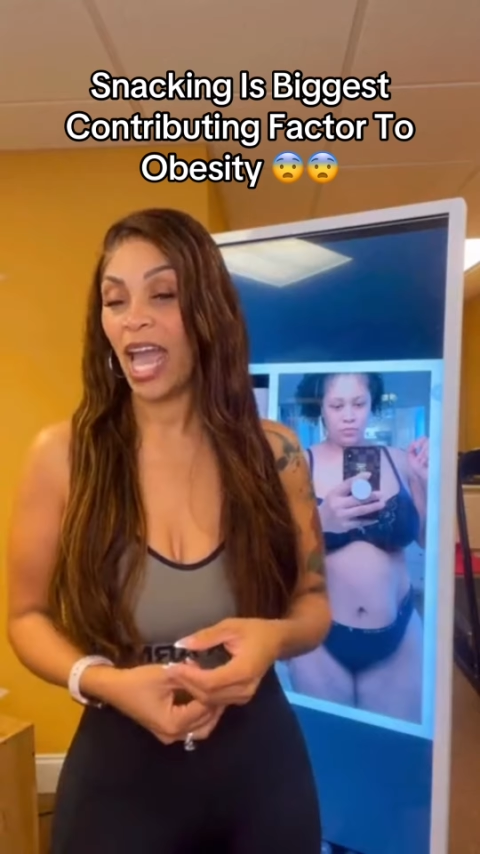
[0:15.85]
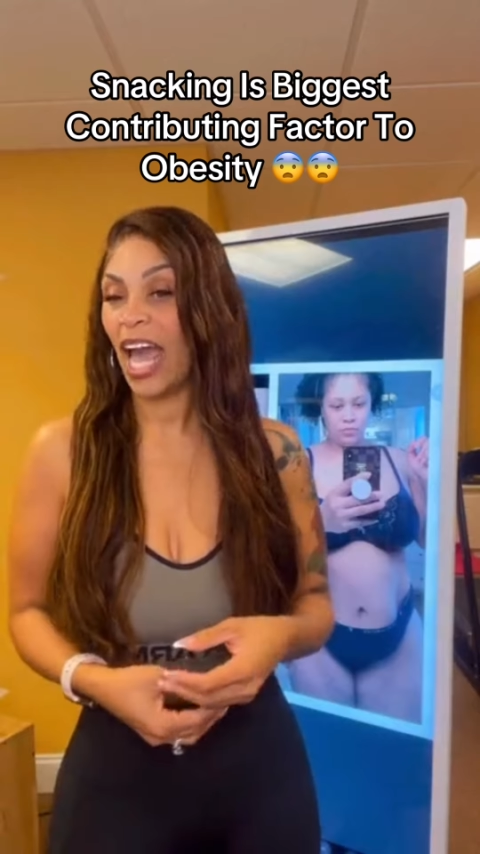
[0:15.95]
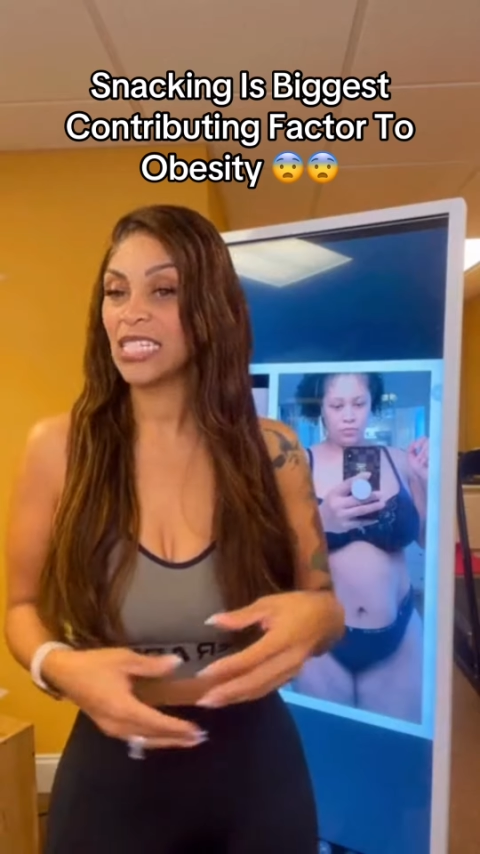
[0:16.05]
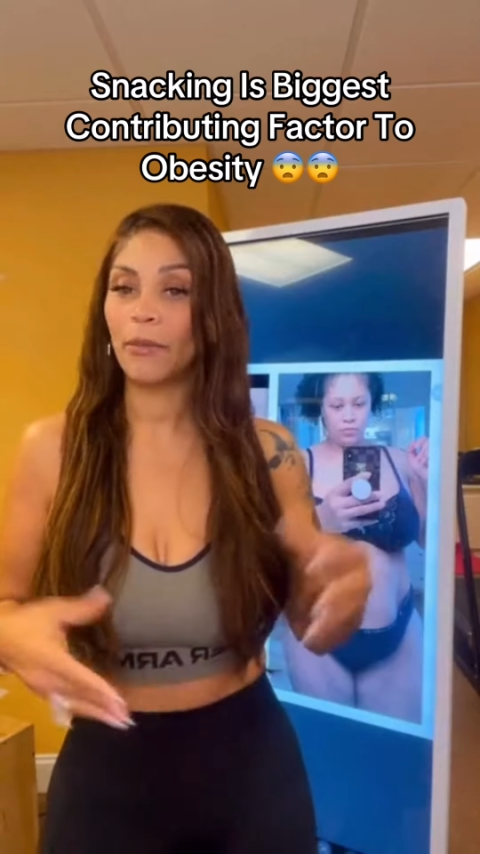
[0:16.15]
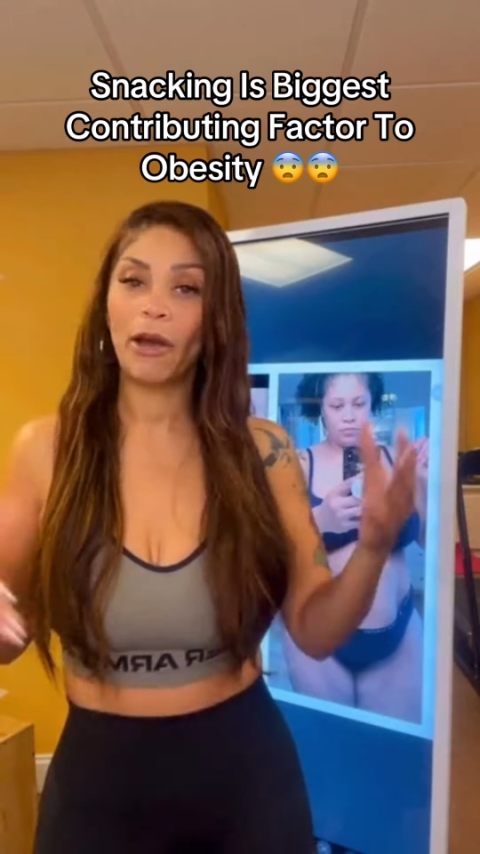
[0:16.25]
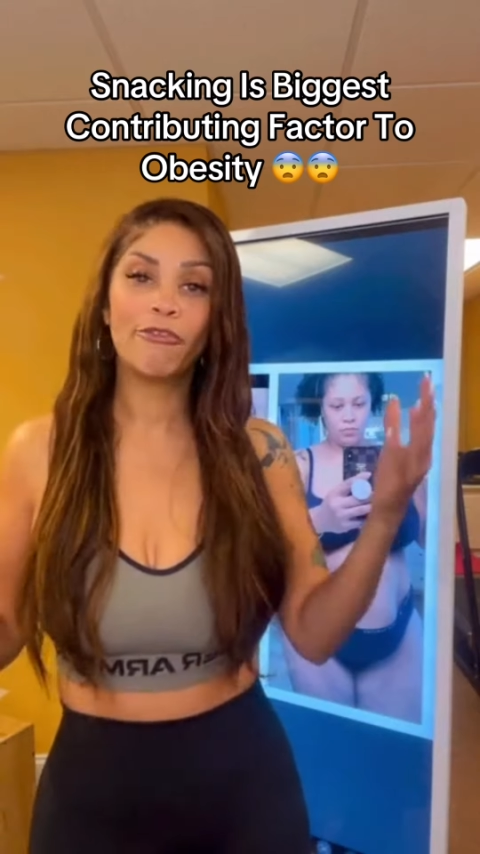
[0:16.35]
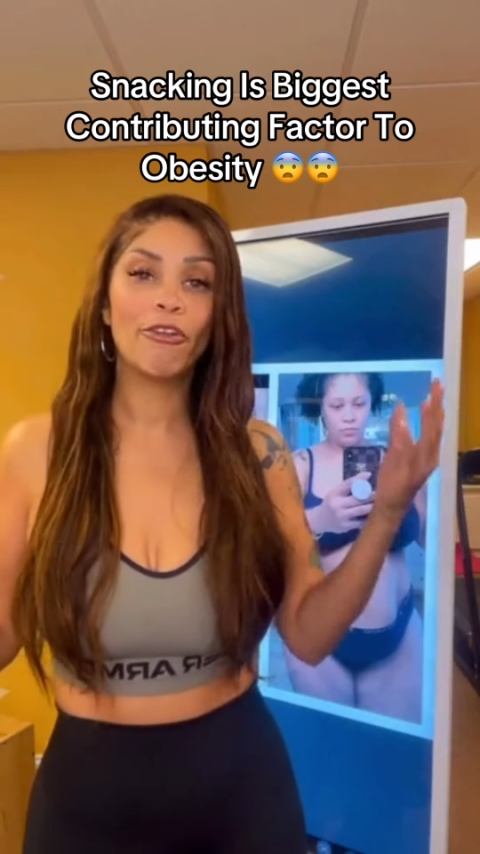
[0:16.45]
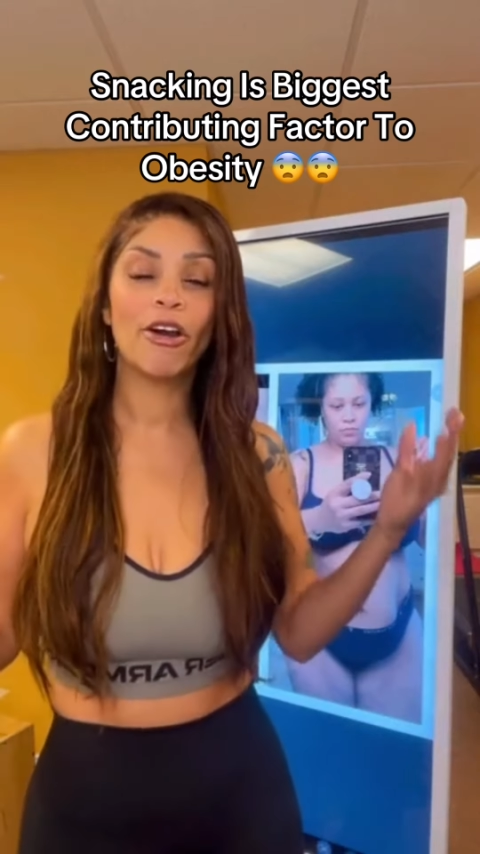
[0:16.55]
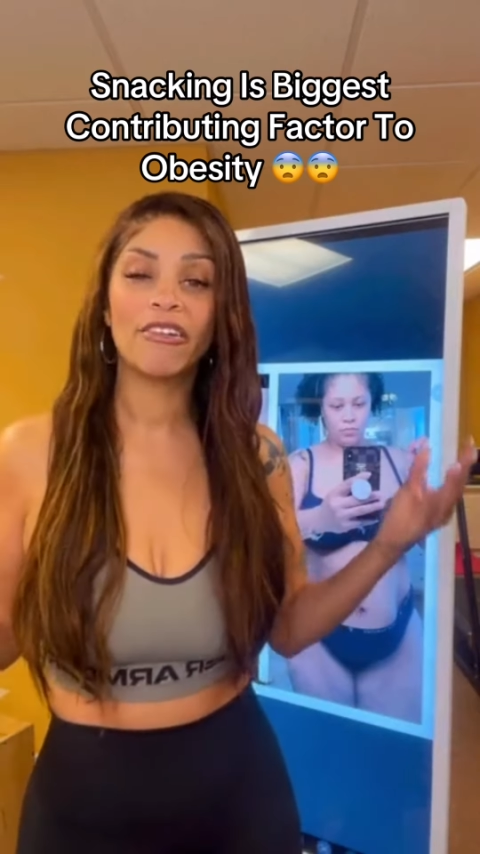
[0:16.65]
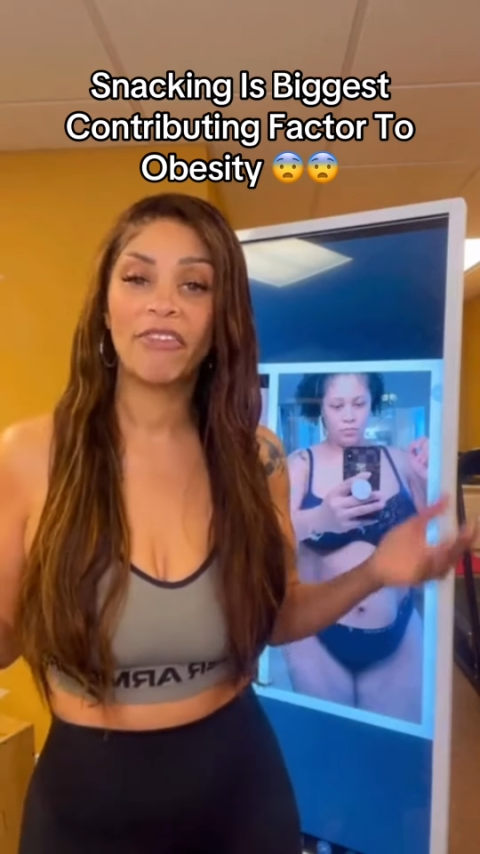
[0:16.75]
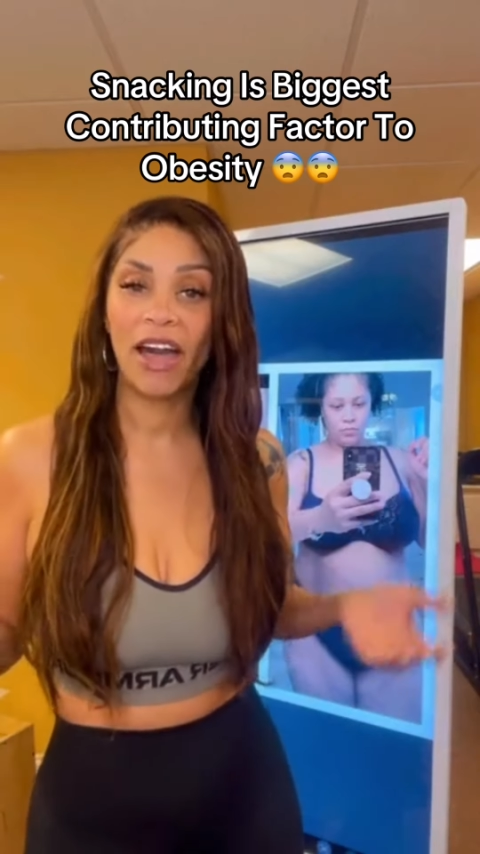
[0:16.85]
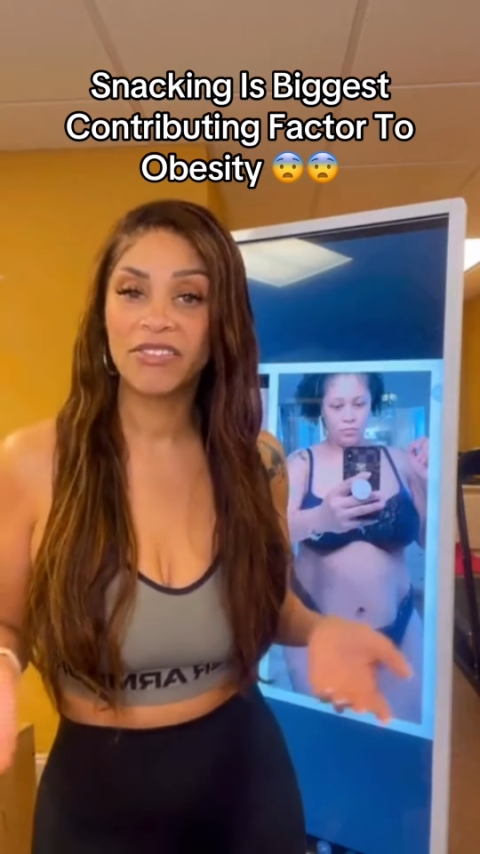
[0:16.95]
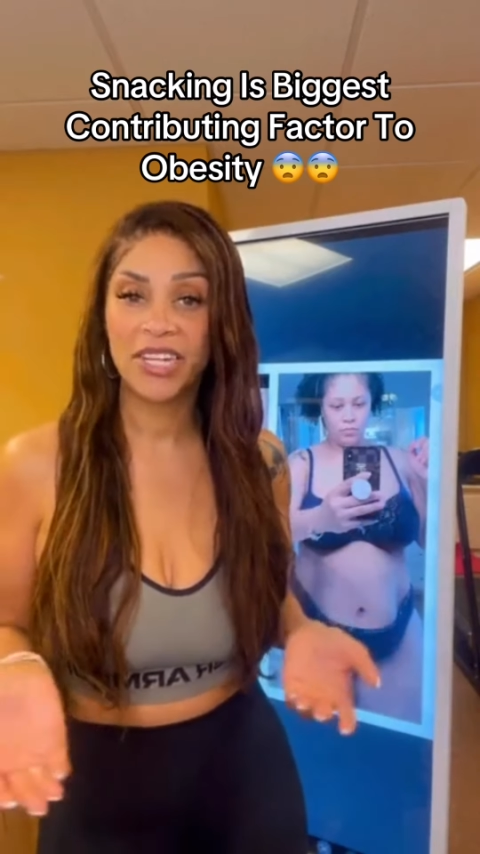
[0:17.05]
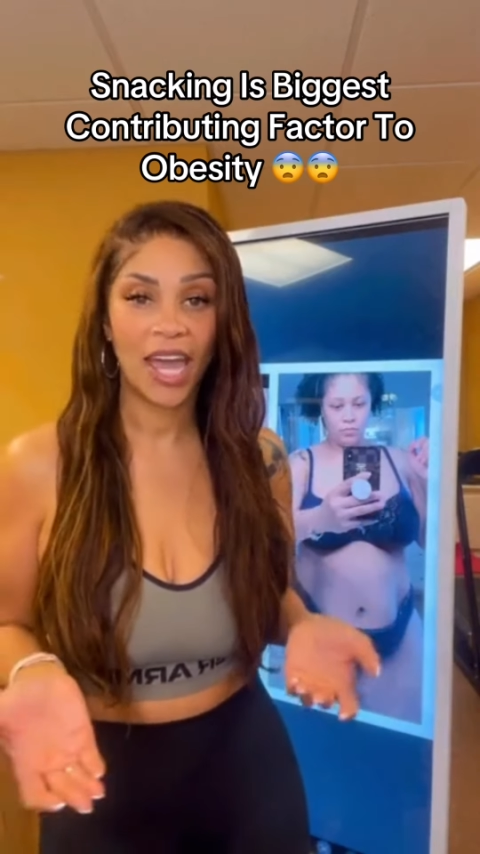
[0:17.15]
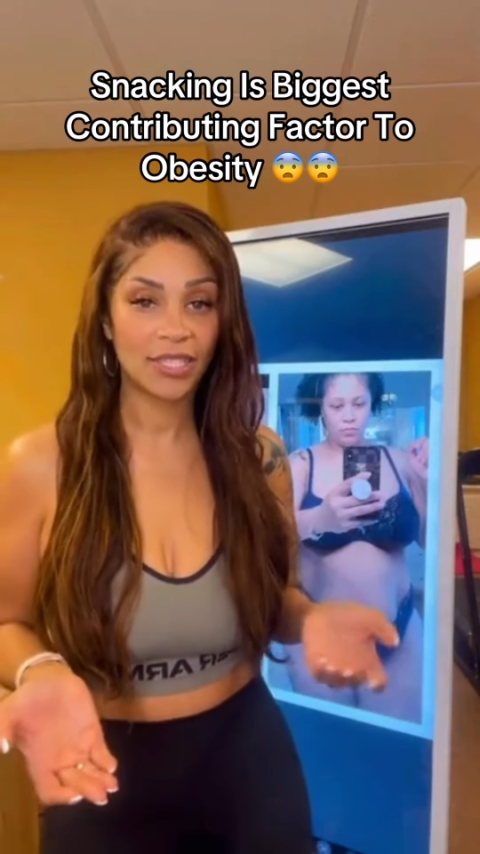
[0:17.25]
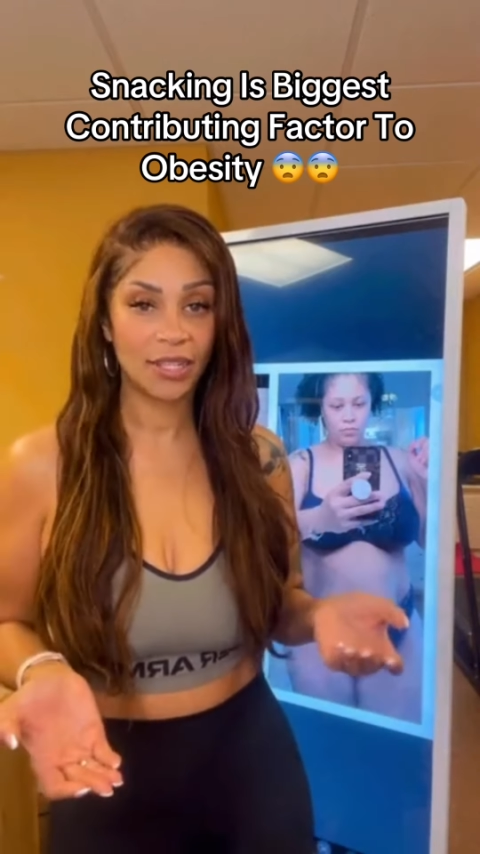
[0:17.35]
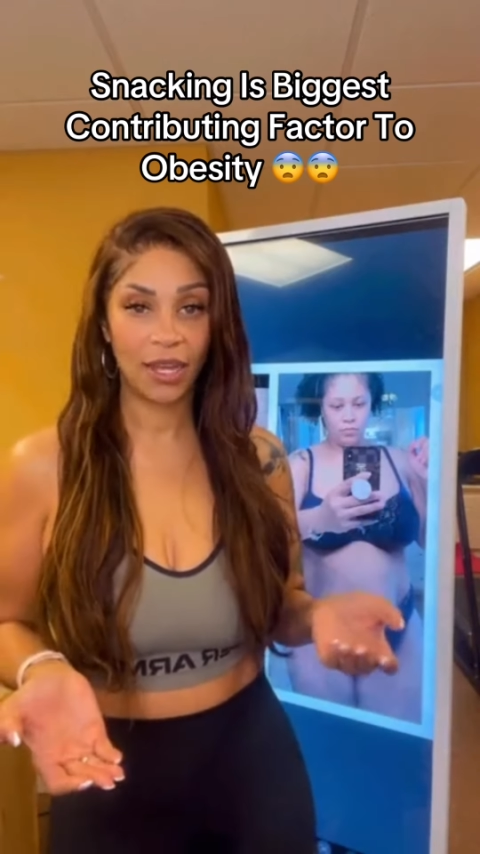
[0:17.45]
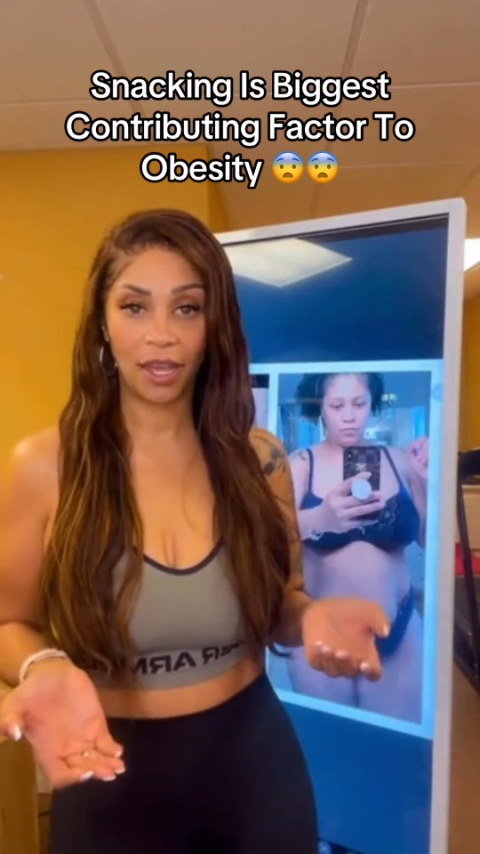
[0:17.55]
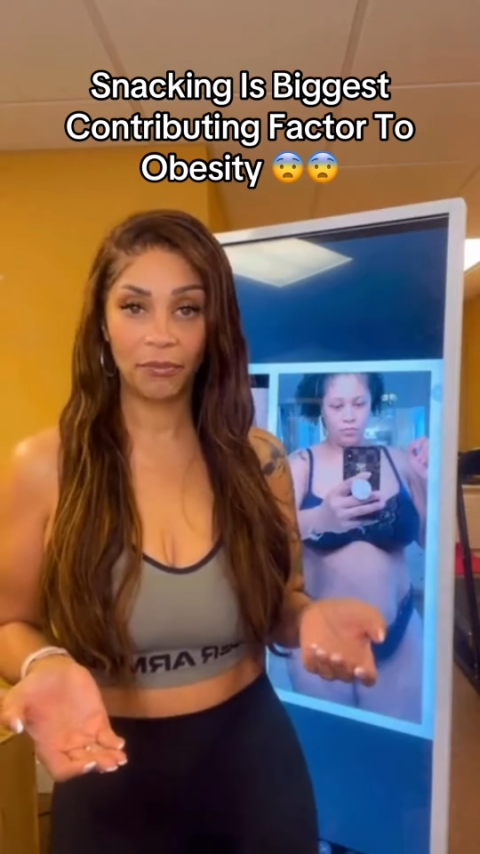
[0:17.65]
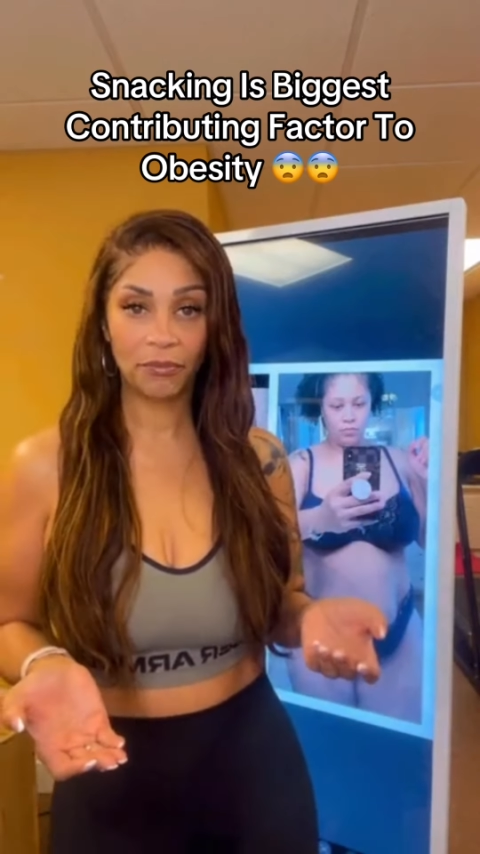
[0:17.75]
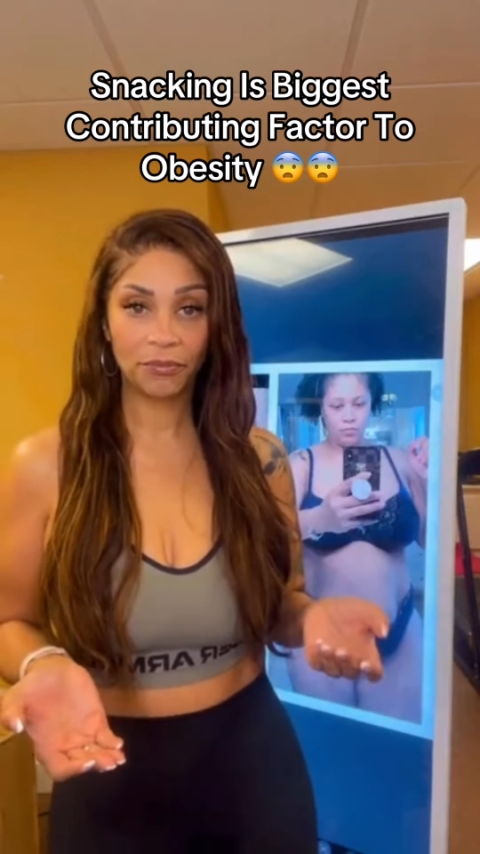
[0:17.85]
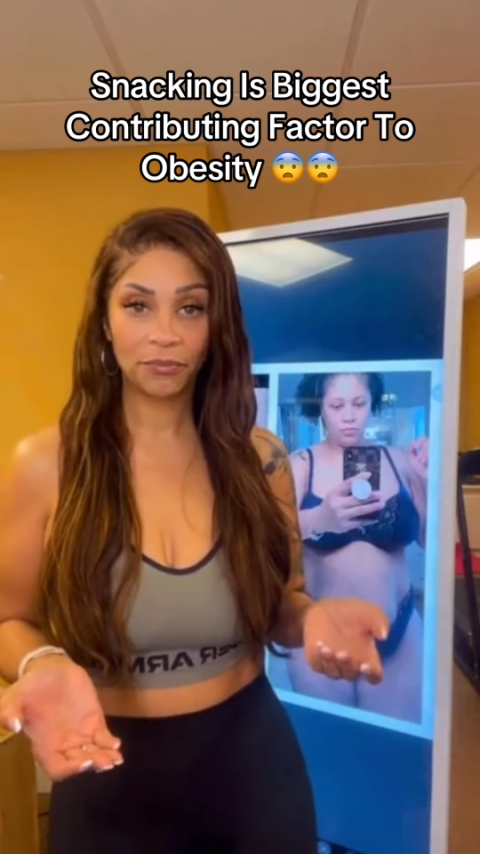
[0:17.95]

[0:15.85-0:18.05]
has about 4 to 5 snacks a day.